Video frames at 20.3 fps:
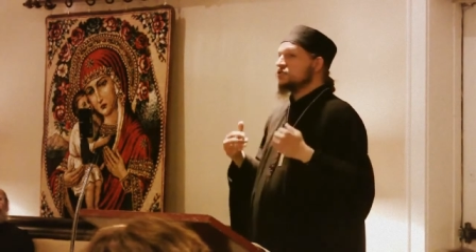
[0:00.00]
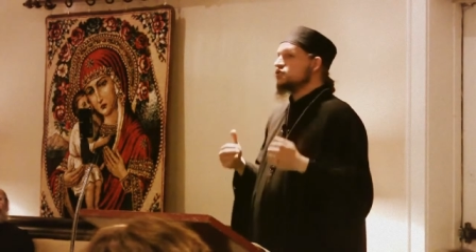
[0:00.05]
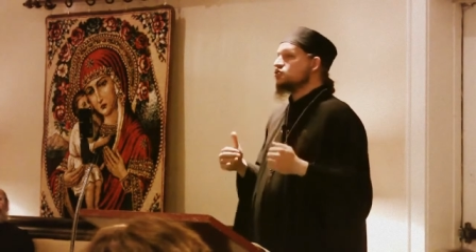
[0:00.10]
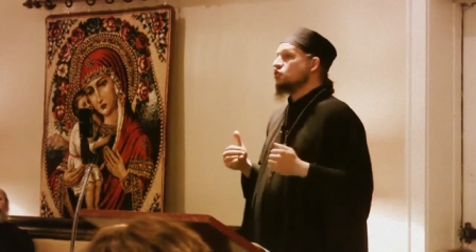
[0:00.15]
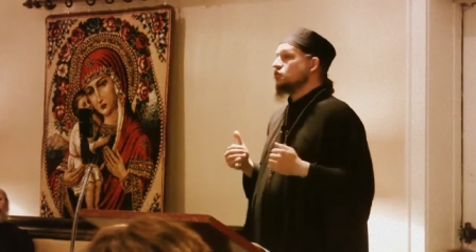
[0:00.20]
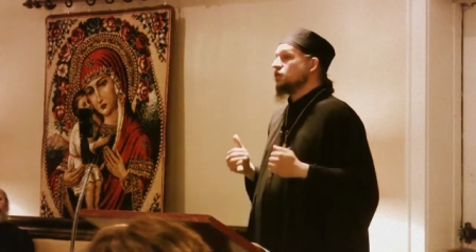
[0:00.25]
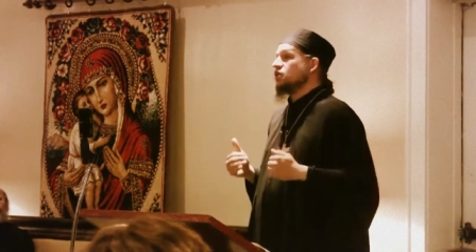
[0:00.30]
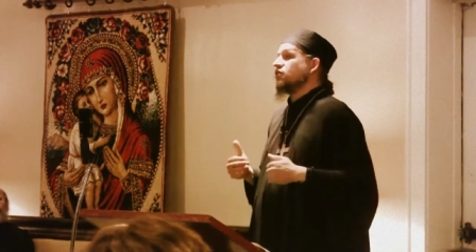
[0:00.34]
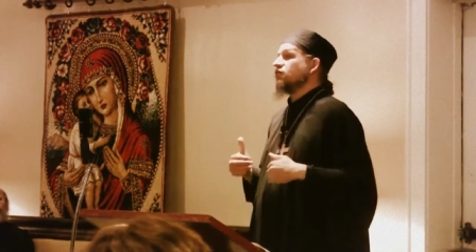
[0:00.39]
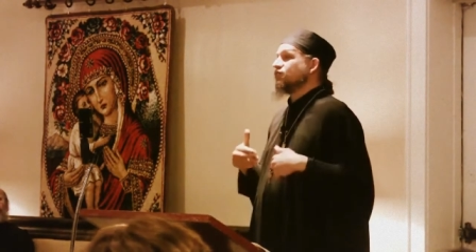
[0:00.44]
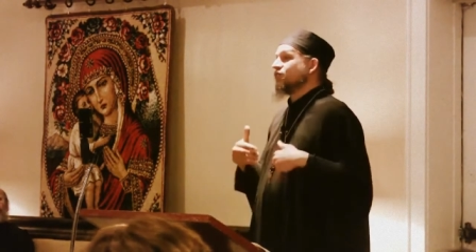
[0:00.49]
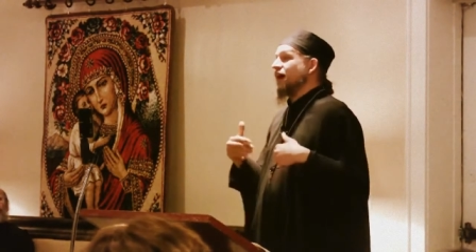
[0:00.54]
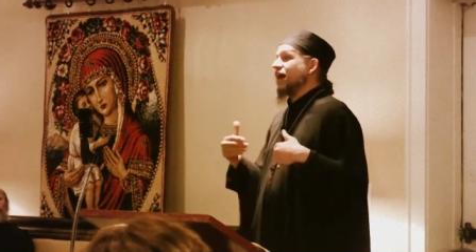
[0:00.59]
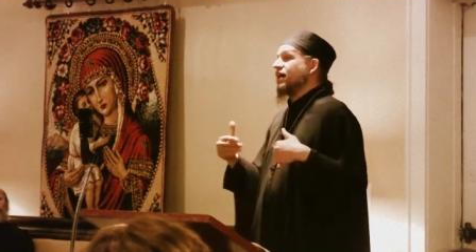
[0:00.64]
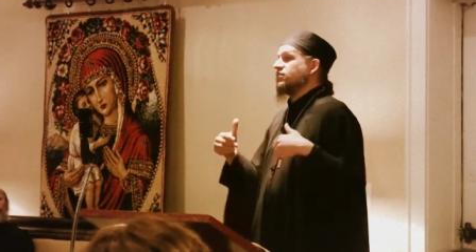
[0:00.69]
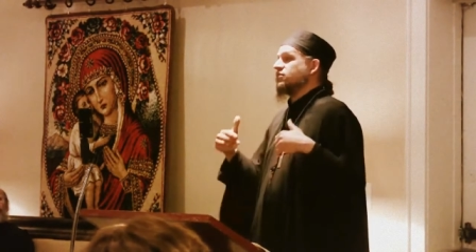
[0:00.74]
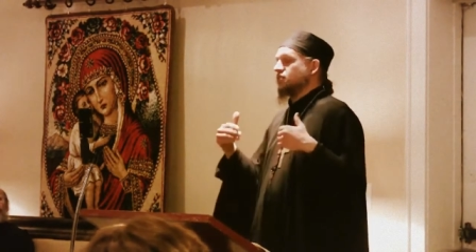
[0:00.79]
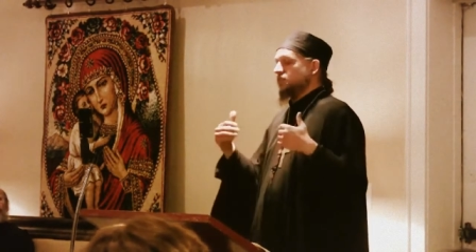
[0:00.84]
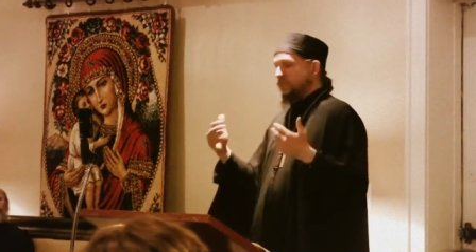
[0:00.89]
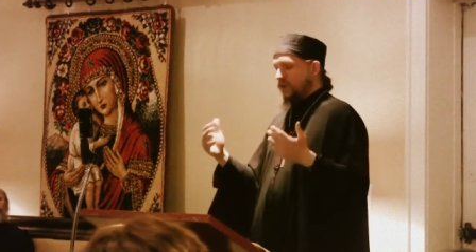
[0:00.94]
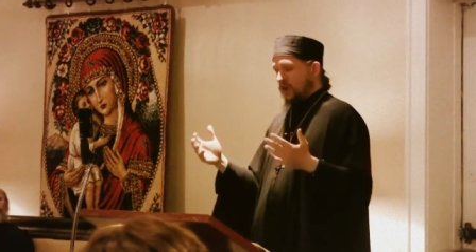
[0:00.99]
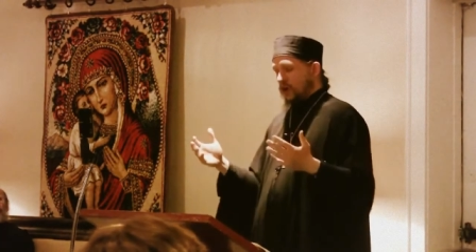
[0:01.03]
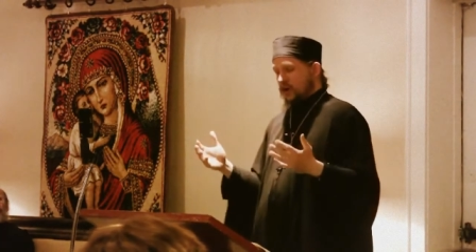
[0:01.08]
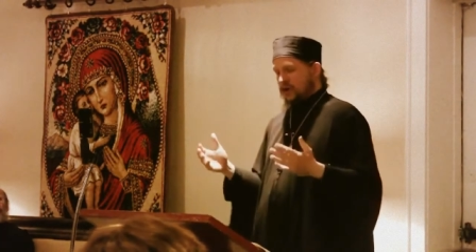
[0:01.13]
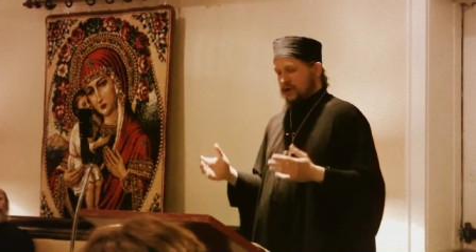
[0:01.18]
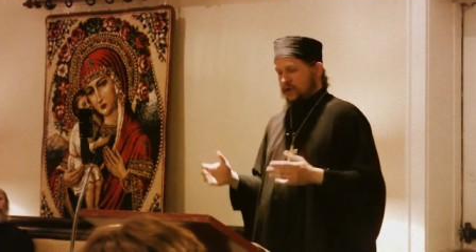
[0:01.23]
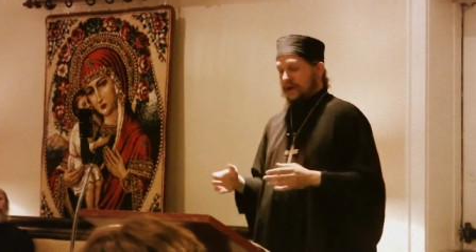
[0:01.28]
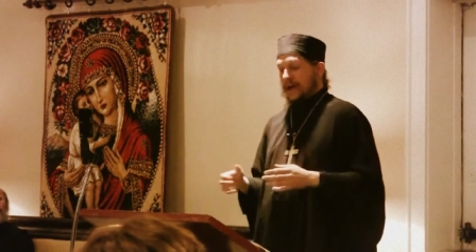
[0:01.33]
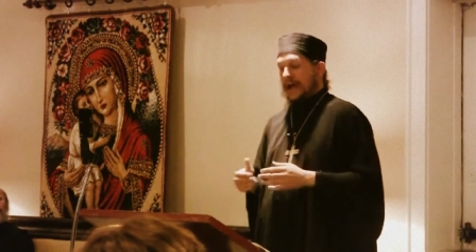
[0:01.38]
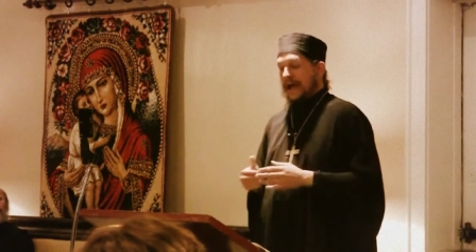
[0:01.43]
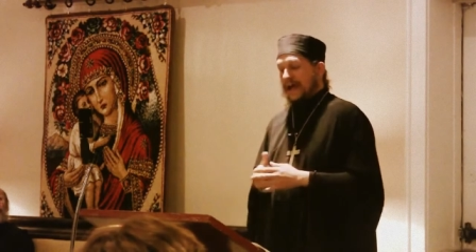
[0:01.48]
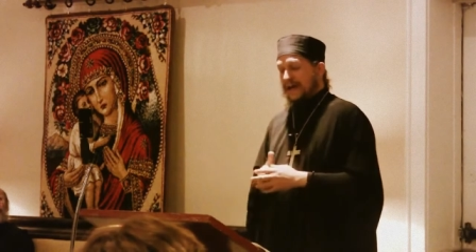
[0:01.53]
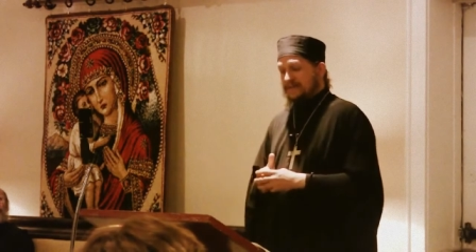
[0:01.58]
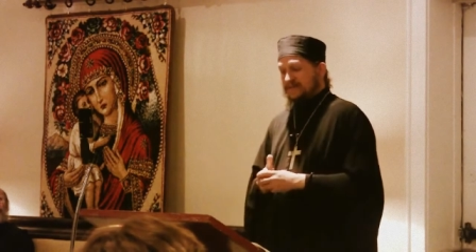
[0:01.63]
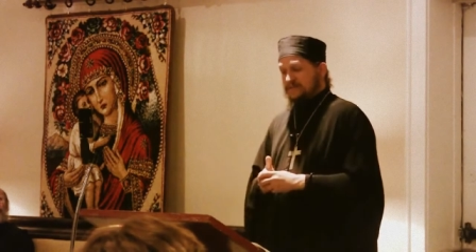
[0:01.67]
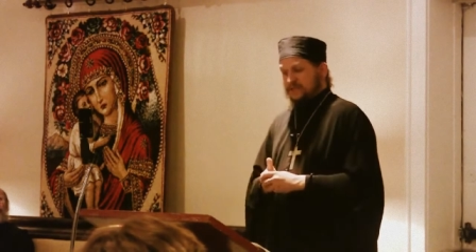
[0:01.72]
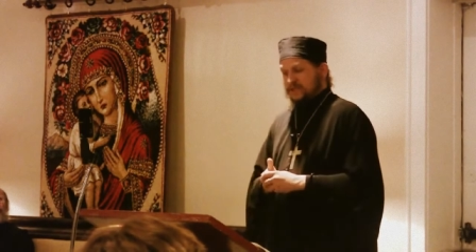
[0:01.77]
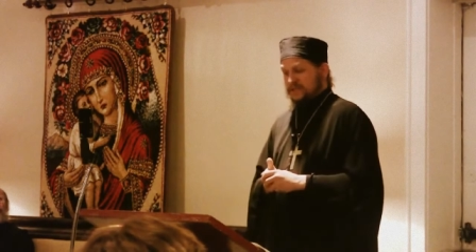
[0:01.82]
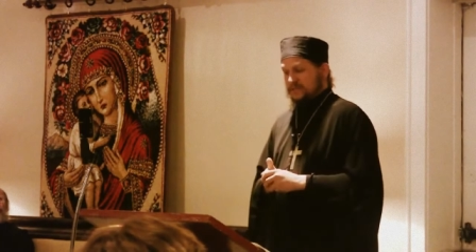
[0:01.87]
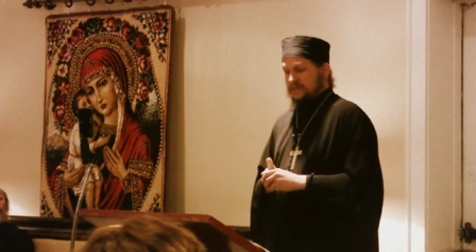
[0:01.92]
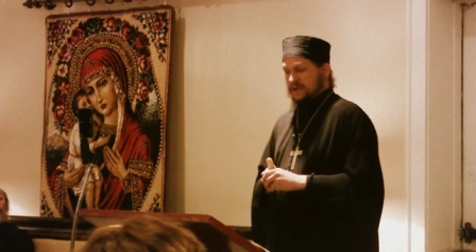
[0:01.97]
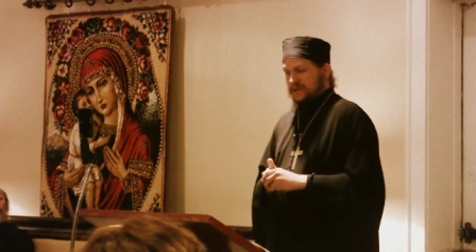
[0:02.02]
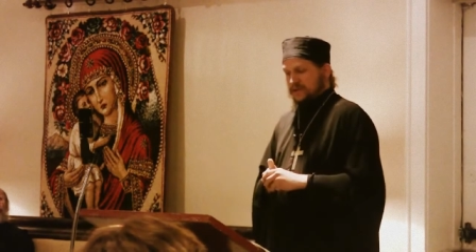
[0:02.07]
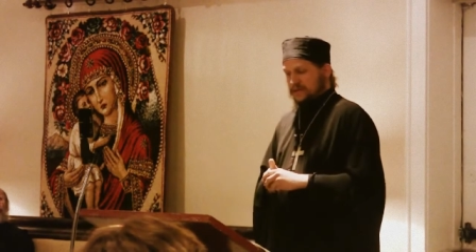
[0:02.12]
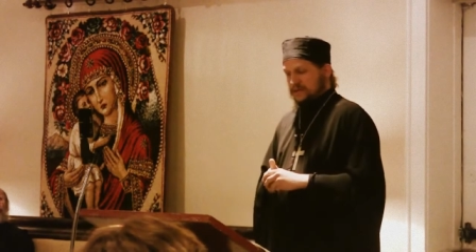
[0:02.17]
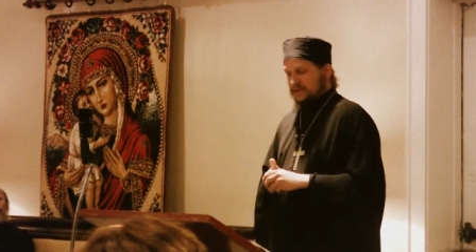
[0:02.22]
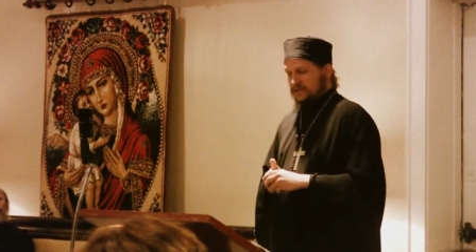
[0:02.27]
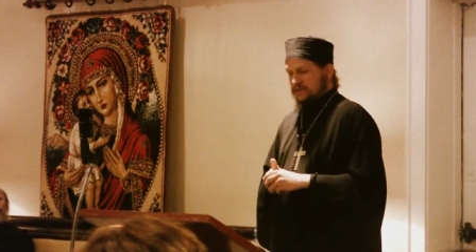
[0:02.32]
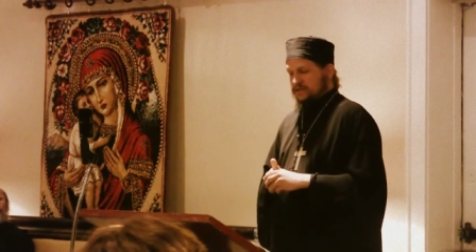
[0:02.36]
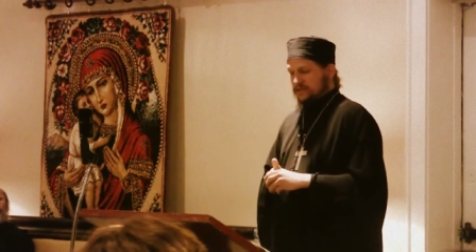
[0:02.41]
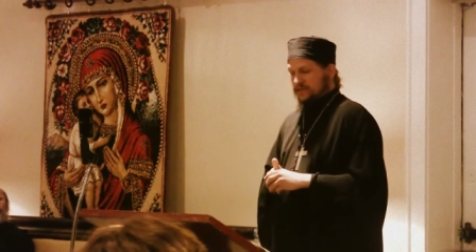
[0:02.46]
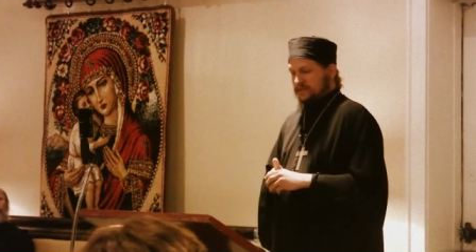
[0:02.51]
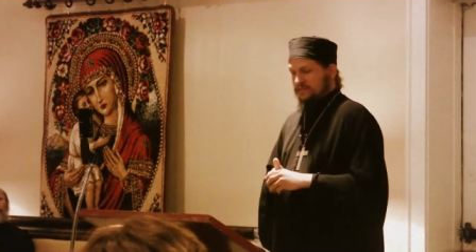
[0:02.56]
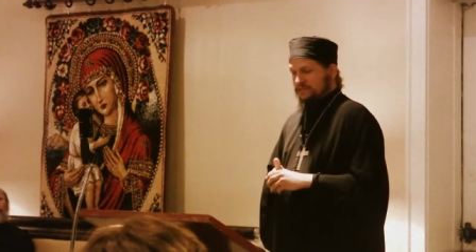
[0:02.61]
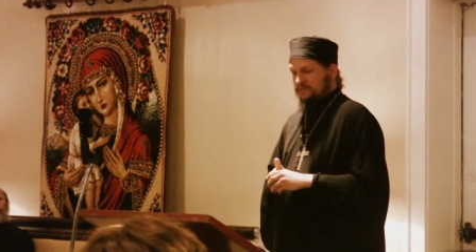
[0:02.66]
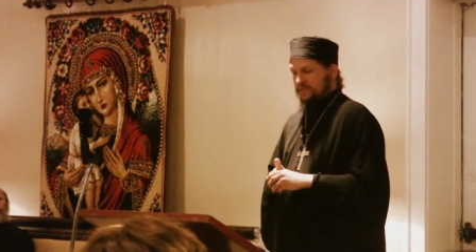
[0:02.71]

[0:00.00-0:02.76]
so he could fast longer after the divine liturgy.